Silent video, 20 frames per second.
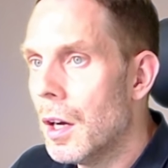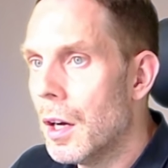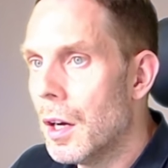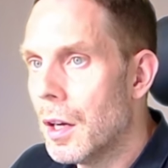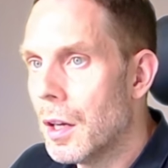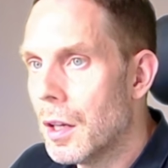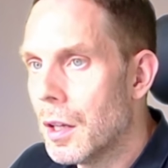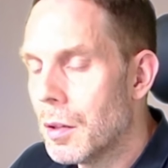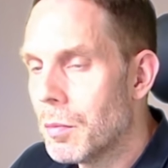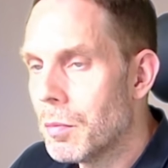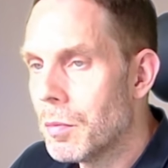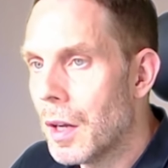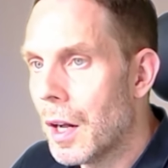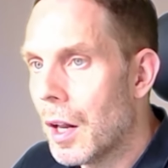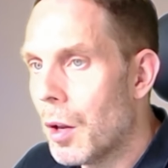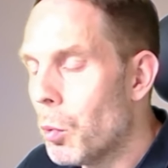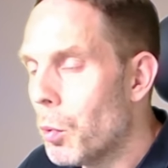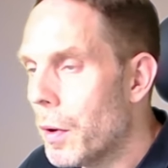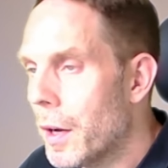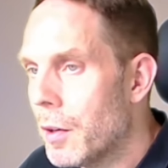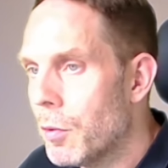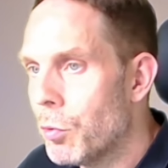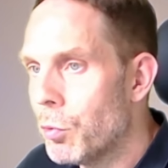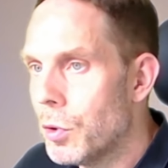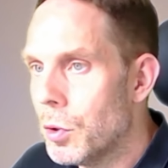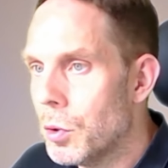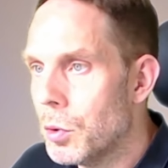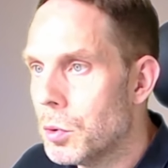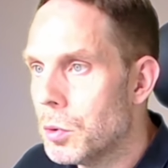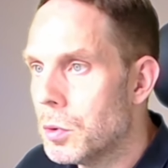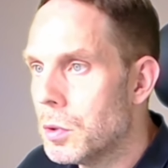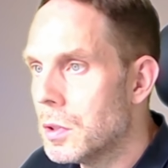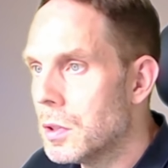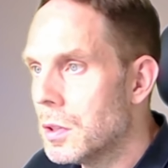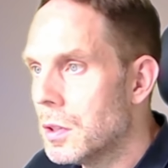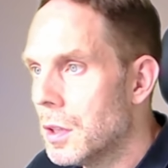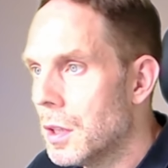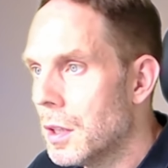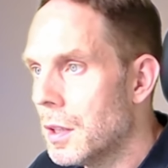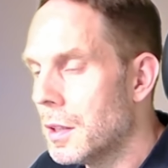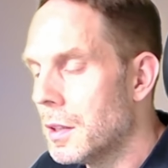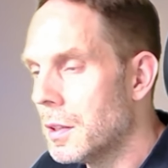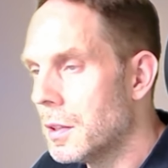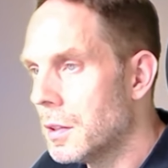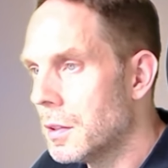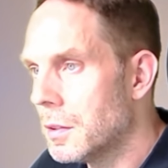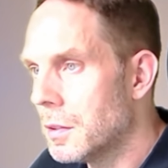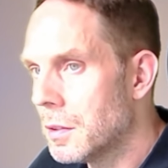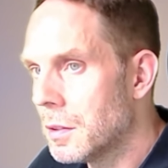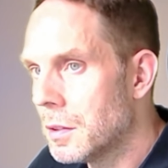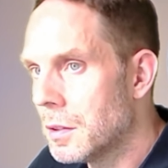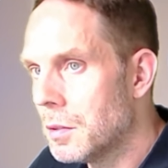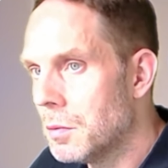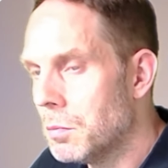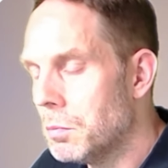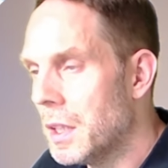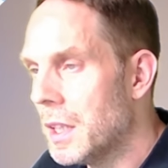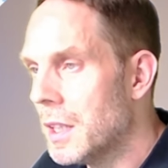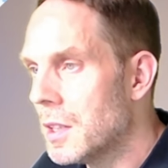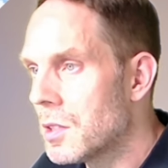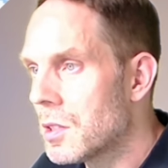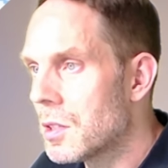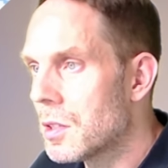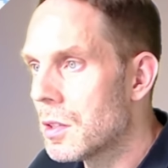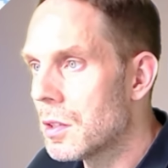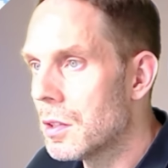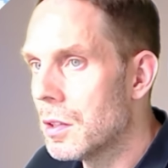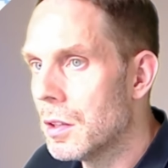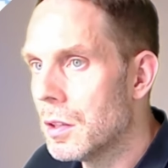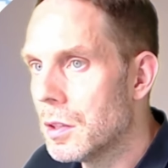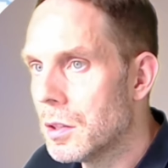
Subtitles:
I'll wait a few minutes